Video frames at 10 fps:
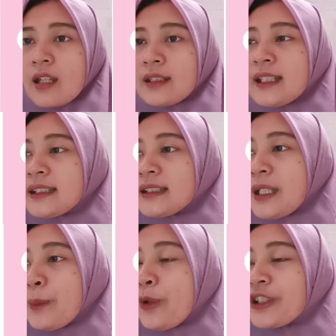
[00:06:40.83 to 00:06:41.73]
This is
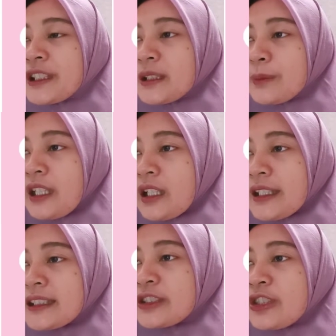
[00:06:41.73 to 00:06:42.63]
important
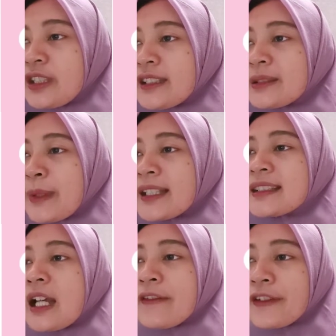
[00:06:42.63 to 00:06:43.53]
because students may
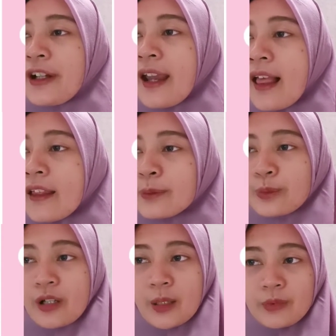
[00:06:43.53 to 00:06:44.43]
suffer health
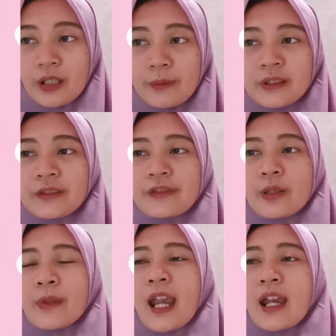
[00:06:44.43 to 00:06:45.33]
problems
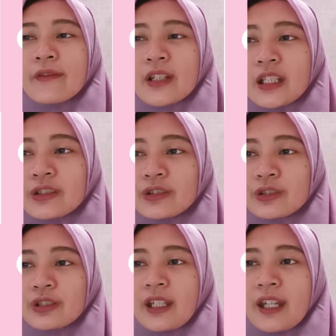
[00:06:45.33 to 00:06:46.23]
from having
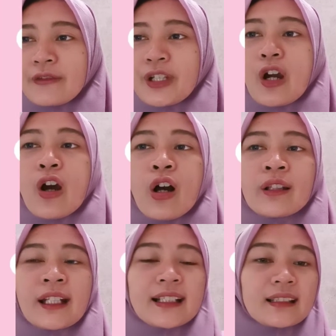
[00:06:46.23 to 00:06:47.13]
to carry all
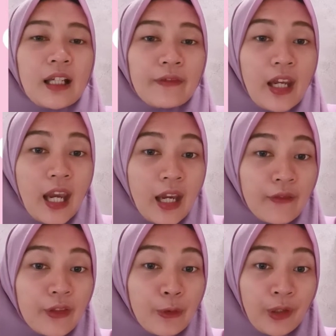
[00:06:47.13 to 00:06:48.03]
their stuff
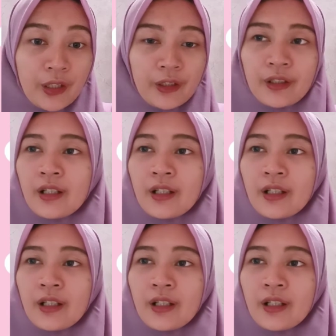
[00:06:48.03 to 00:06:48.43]
everywhere.